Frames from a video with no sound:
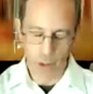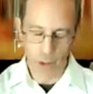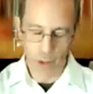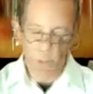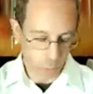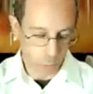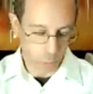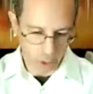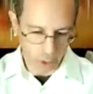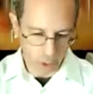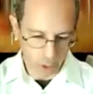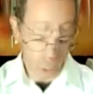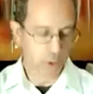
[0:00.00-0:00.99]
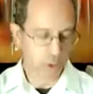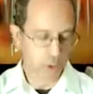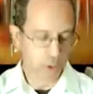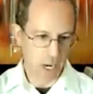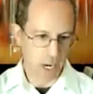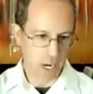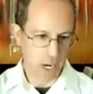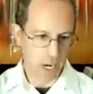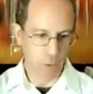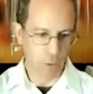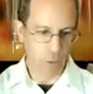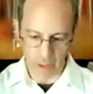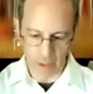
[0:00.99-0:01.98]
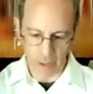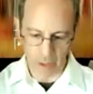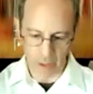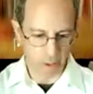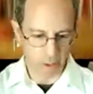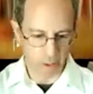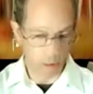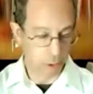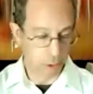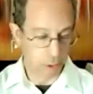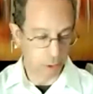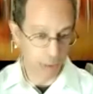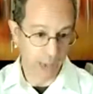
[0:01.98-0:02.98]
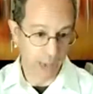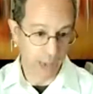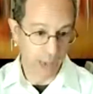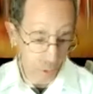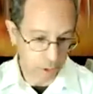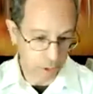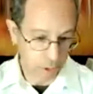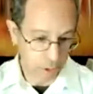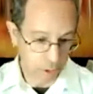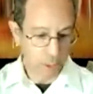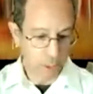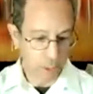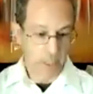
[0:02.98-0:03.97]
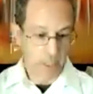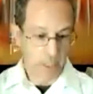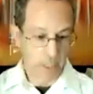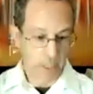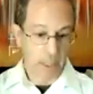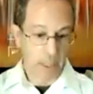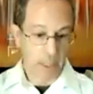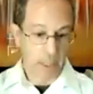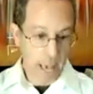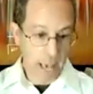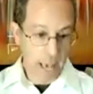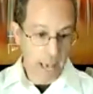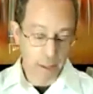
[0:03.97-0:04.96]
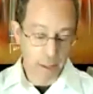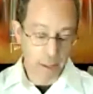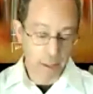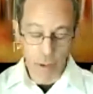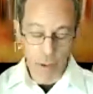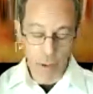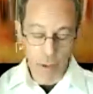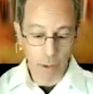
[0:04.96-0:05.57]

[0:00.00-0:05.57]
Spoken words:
Catalyst Community Centers, came out of this thinking that, number one,